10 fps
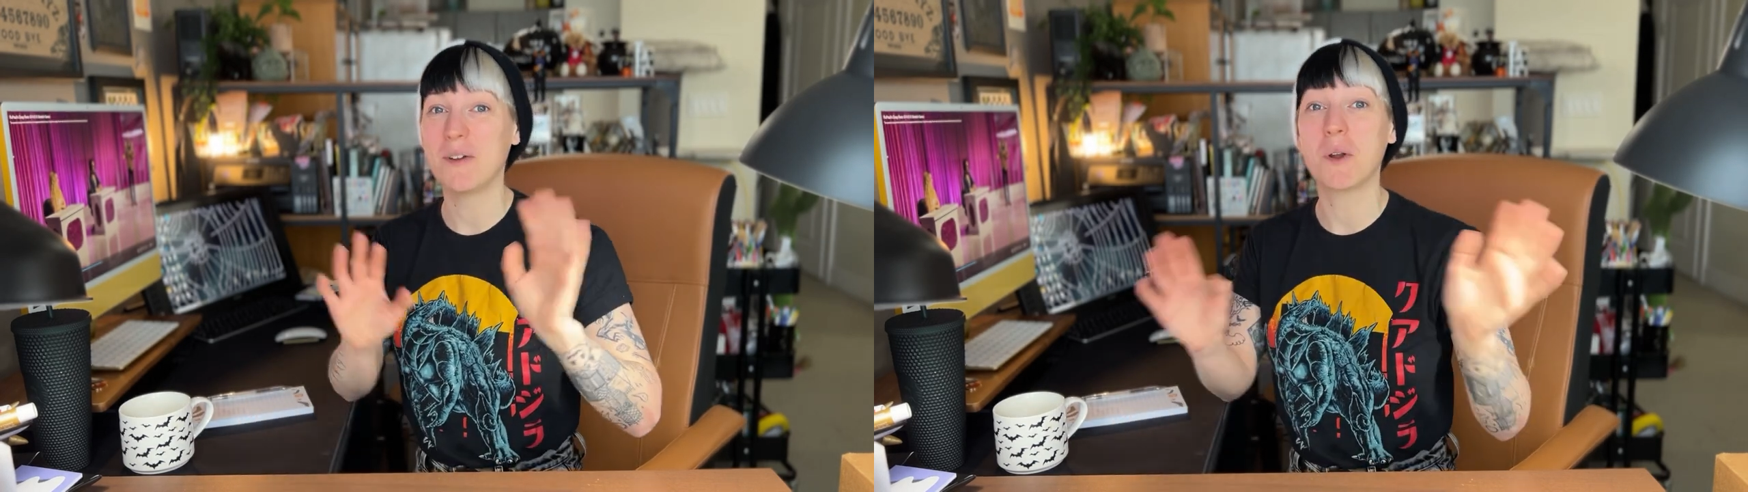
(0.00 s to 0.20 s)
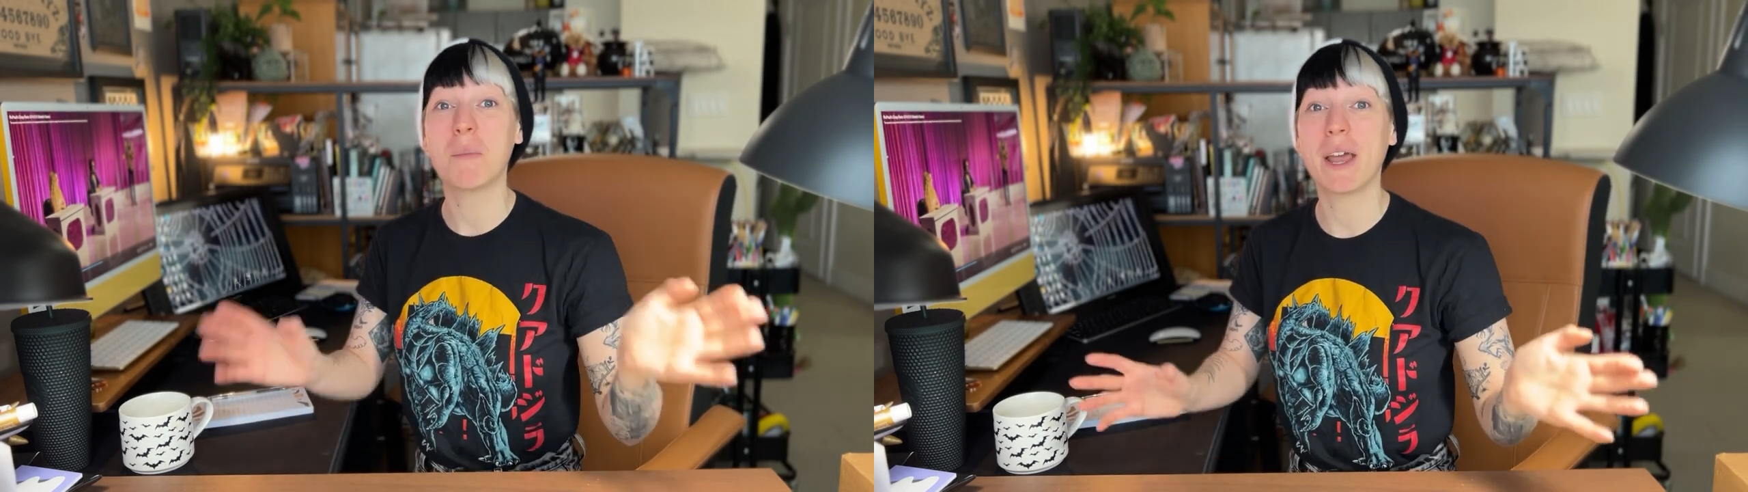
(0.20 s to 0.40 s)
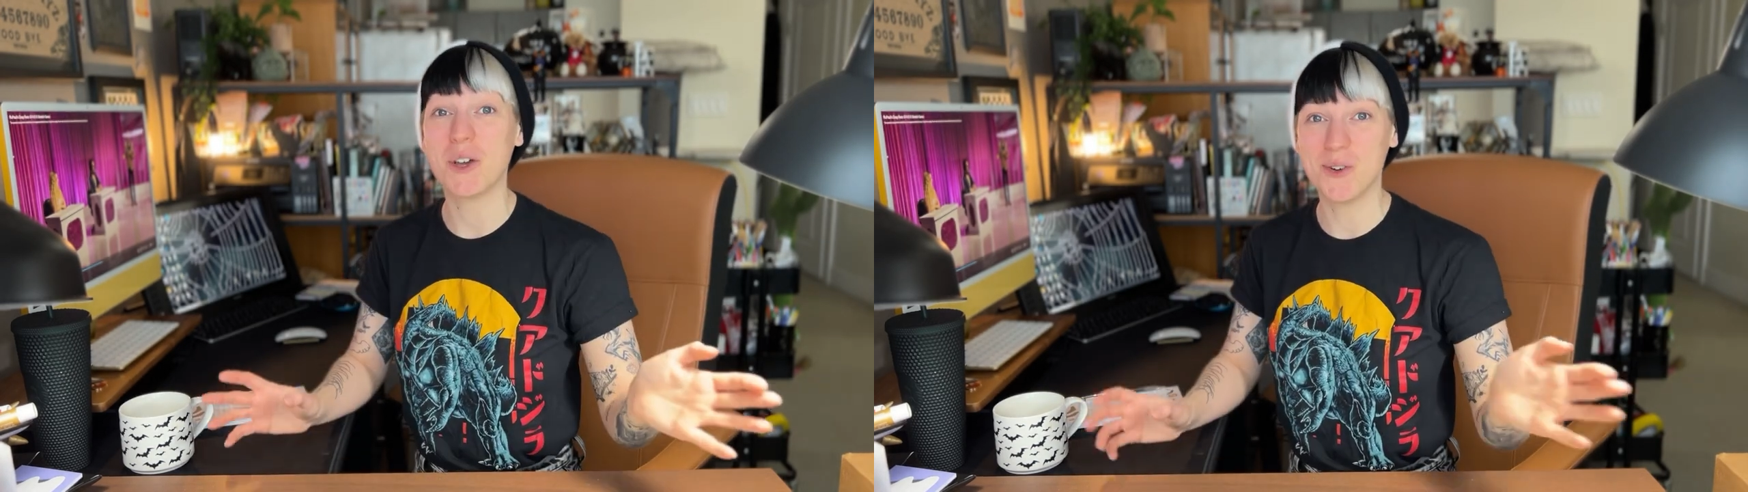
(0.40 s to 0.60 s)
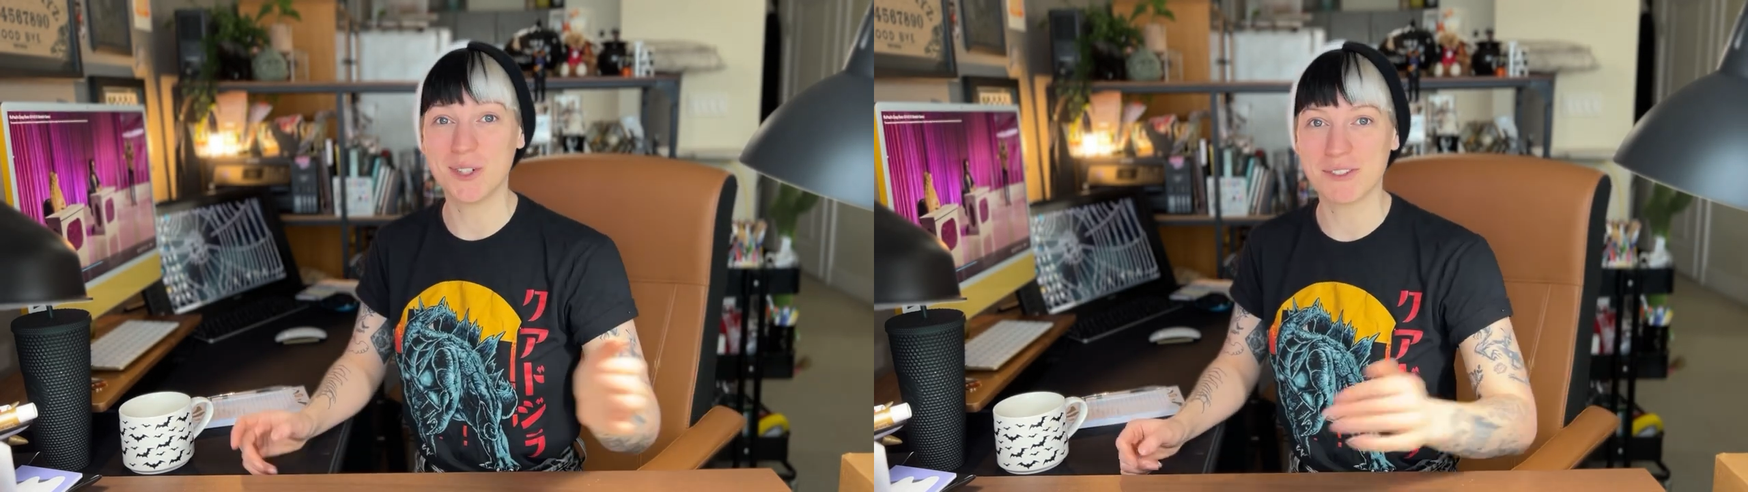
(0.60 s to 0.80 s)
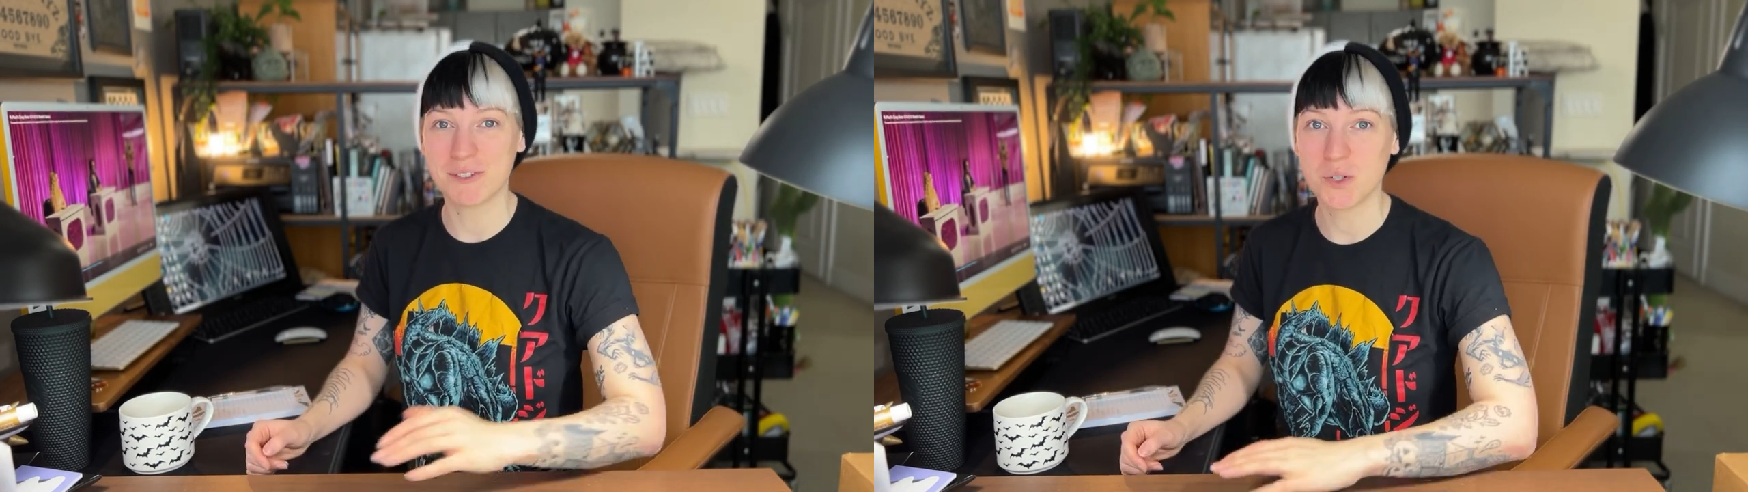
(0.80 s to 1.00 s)
one of my
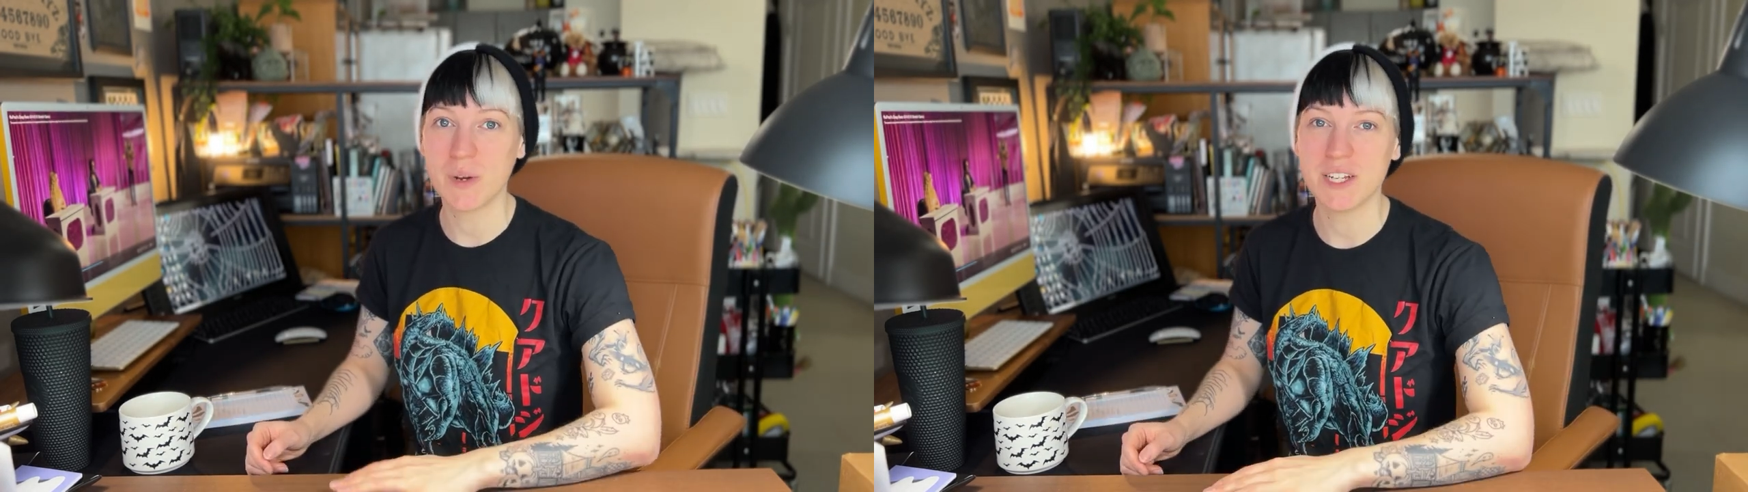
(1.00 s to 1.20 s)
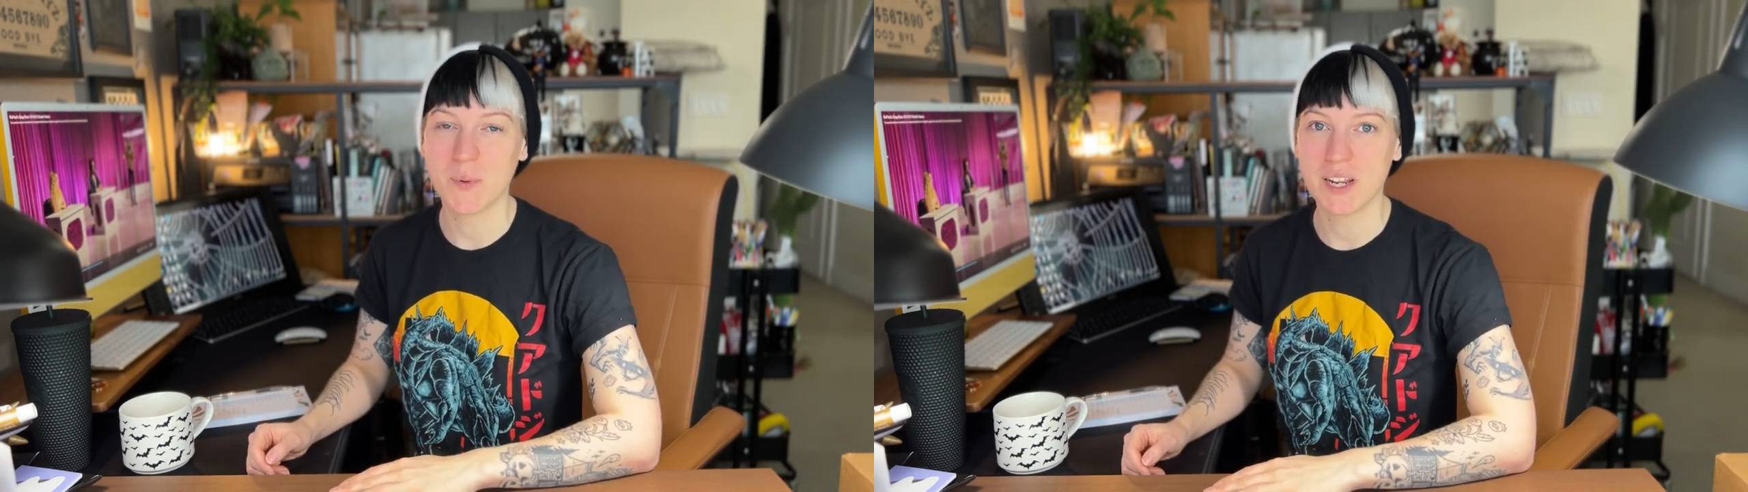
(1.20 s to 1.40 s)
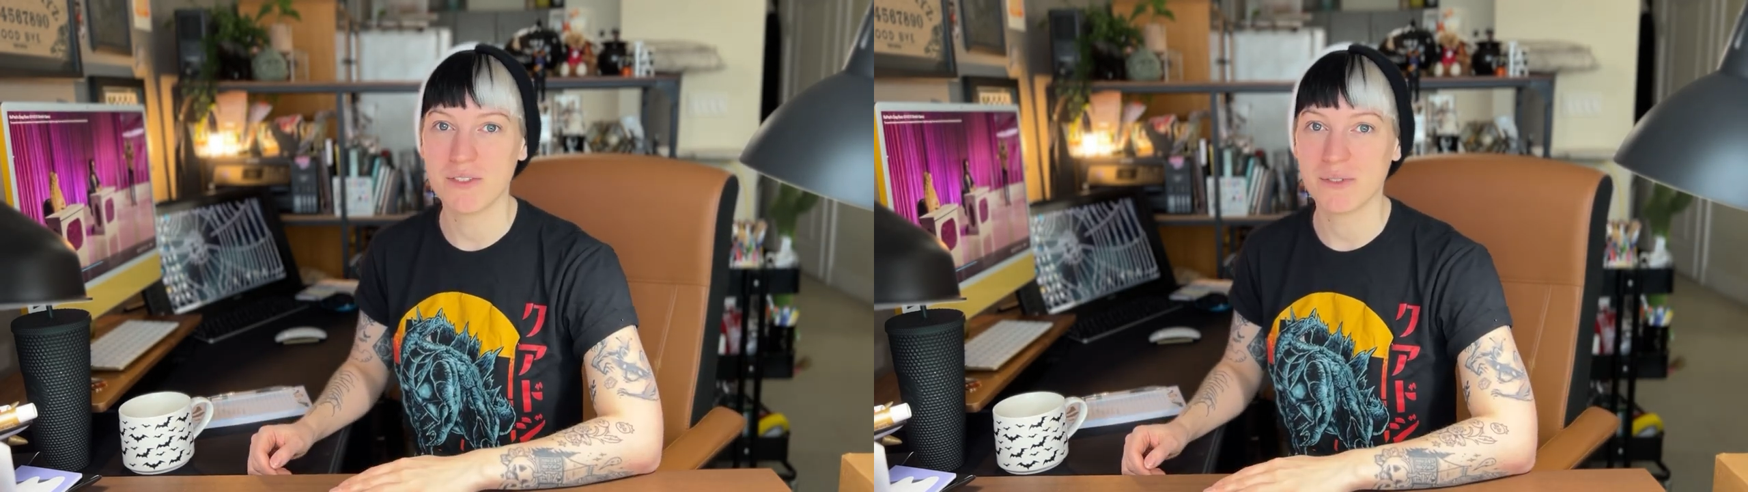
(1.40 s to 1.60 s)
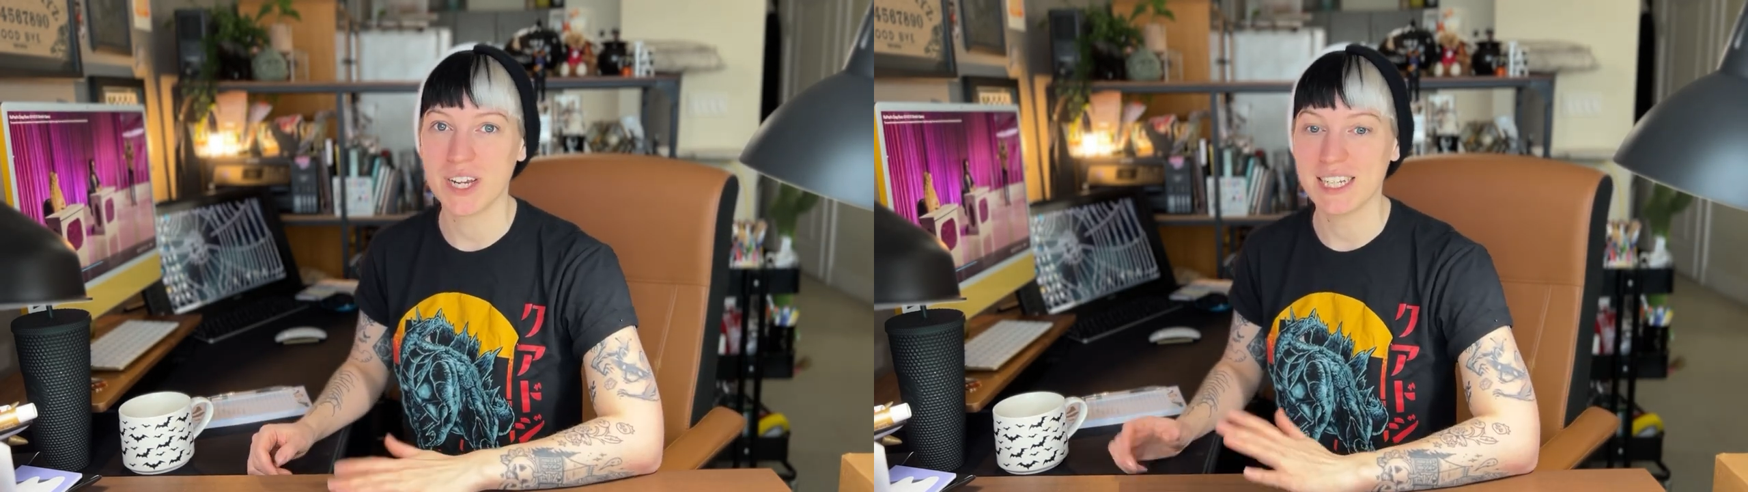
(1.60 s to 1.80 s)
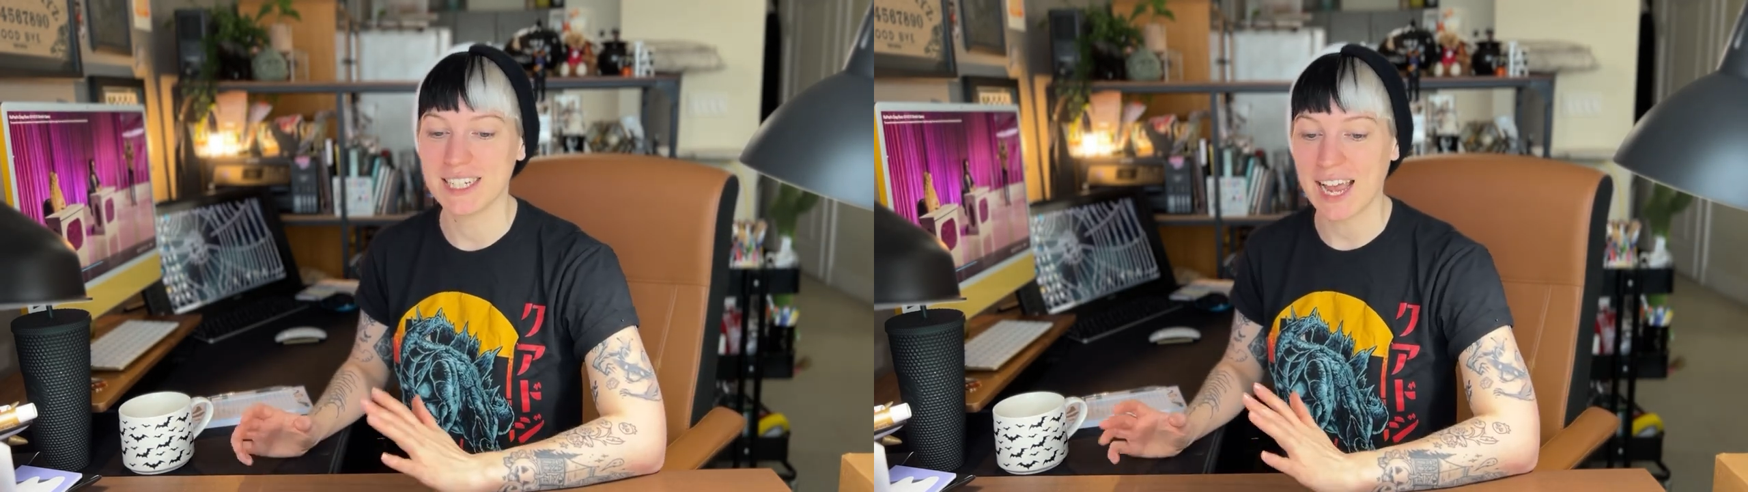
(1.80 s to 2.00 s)
goals for 2023 is to